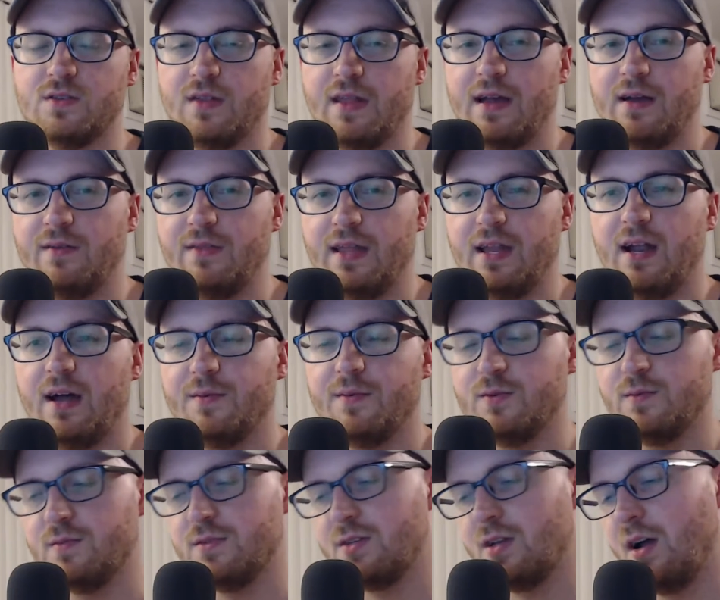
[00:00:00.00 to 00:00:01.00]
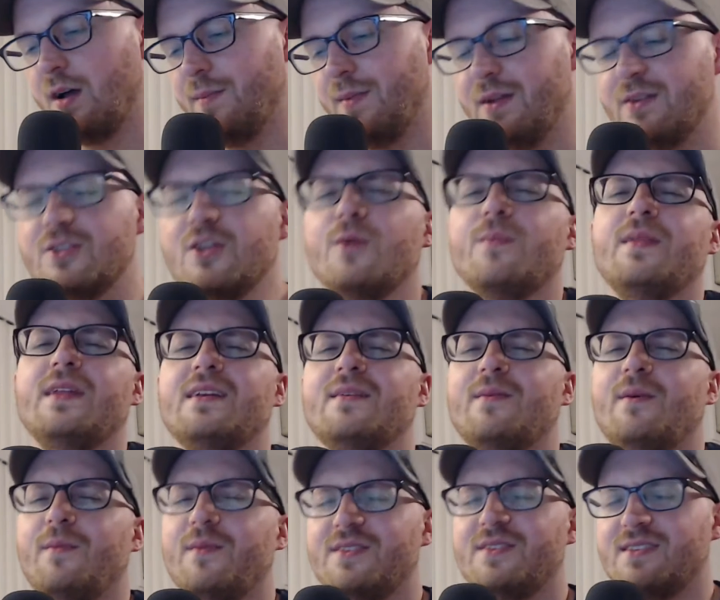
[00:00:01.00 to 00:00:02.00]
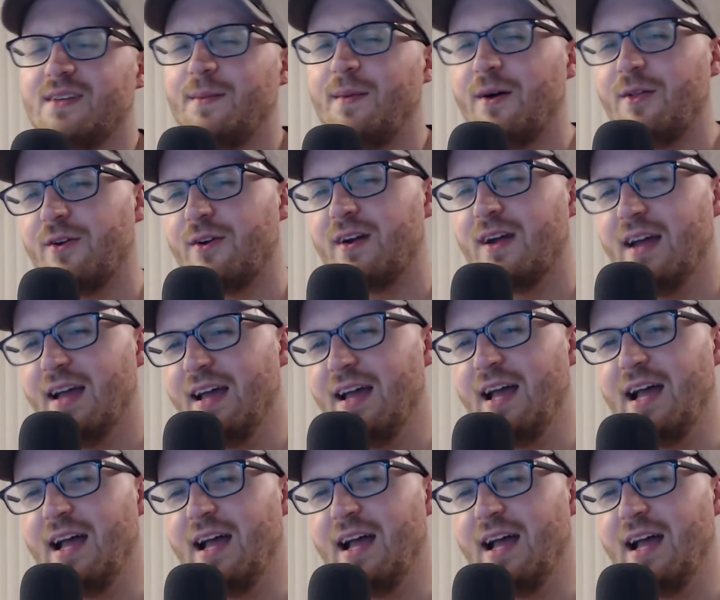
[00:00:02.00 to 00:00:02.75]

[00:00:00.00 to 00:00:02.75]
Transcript: So that option was gone. But I was hoping they'd come up with some other